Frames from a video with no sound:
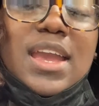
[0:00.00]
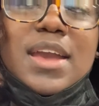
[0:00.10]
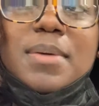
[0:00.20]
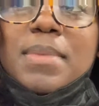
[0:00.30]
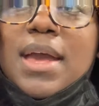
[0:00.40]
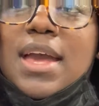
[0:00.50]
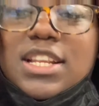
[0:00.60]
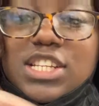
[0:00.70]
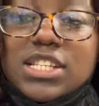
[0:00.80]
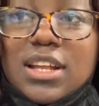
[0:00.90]
am
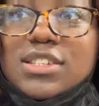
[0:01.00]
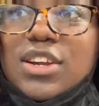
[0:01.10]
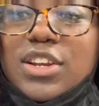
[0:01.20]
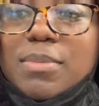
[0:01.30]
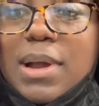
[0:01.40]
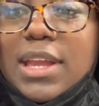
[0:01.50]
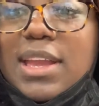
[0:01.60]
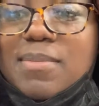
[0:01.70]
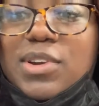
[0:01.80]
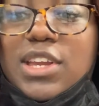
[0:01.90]
just now turning on my
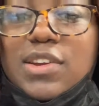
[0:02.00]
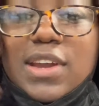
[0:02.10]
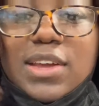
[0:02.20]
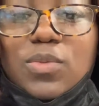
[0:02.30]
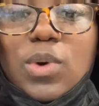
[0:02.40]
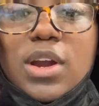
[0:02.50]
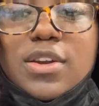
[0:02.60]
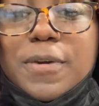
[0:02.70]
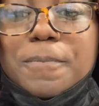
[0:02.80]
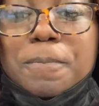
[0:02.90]
camera here at
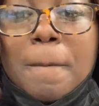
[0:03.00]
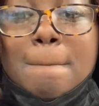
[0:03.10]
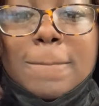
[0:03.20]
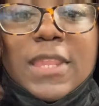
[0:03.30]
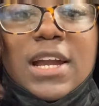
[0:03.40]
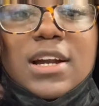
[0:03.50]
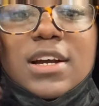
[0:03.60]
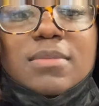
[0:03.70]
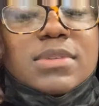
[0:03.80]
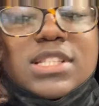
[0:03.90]
work
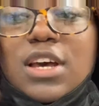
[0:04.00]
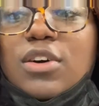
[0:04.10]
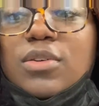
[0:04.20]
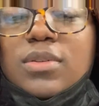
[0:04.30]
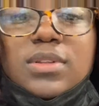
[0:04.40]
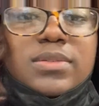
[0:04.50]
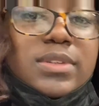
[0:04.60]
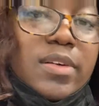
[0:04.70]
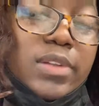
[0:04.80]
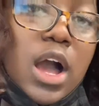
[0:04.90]
um, so
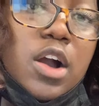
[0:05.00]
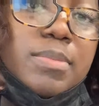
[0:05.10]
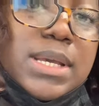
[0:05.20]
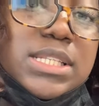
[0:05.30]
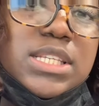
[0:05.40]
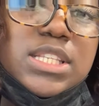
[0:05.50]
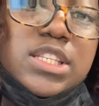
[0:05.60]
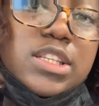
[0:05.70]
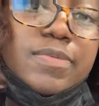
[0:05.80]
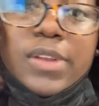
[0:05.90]
a vlogmas is
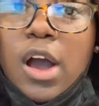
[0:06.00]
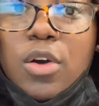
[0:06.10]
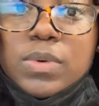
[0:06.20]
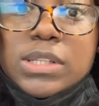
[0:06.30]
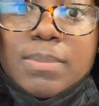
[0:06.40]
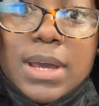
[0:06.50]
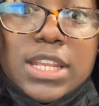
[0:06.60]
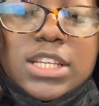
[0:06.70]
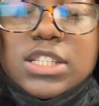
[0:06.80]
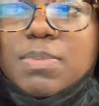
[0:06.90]
just a vlog with
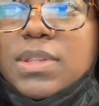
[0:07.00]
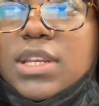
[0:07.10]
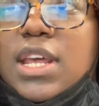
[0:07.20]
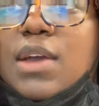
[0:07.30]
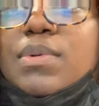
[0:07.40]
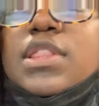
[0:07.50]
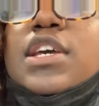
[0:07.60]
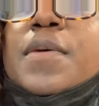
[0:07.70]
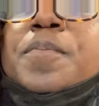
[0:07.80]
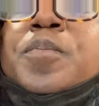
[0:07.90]
somebody and spend the day with
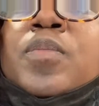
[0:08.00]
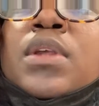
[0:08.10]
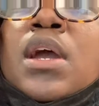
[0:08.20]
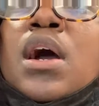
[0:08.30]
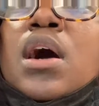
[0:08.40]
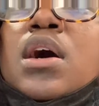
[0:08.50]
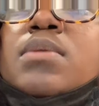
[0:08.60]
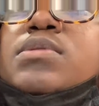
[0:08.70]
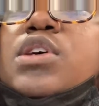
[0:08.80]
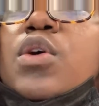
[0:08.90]
them
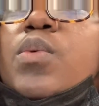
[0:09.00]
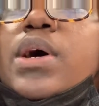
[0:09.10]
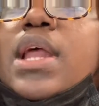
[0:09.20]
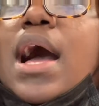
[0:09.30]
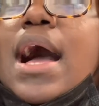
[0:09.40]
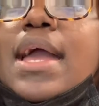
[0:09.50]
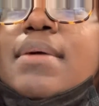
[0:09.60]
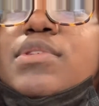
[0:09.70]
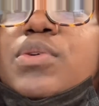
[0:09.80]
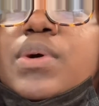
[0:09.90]
um, so what i
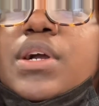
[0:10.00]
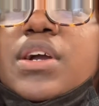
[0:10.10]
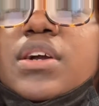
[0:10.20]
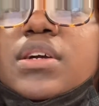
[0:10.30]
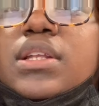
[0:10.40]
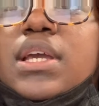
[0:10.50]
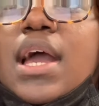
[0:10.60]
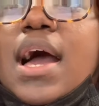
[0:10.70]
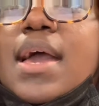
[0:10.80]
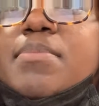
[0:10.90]
am doing currently
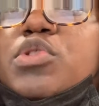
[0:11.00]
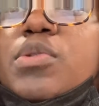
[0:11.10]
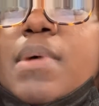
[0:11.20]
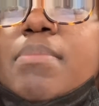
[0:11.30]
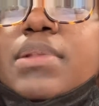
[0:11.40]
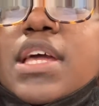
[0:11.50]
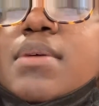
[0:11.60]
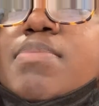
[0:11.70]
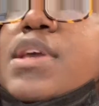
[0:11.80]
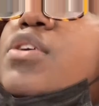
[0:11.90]
i am doing my
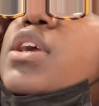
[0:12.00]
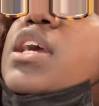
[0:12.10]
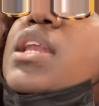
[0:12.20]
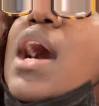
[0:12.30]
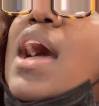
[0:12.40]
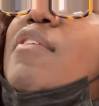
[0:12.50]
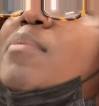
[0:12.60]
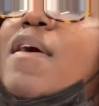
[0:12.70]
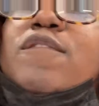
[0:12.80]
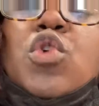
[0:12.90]
planning period i have
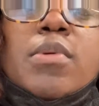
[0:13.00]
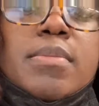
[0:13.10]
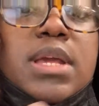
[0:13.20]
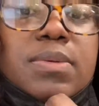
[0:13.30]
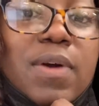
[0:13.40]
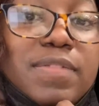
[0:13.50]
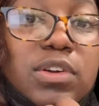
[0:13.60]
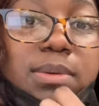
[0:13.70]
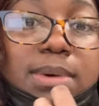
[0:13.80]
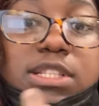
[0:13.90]
about four more minutes before i have to
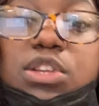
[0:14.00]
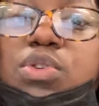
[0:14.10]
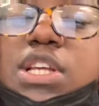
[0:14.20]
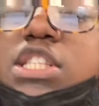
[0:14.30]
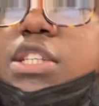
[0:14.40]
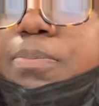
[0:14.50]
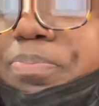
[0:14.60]
go get my students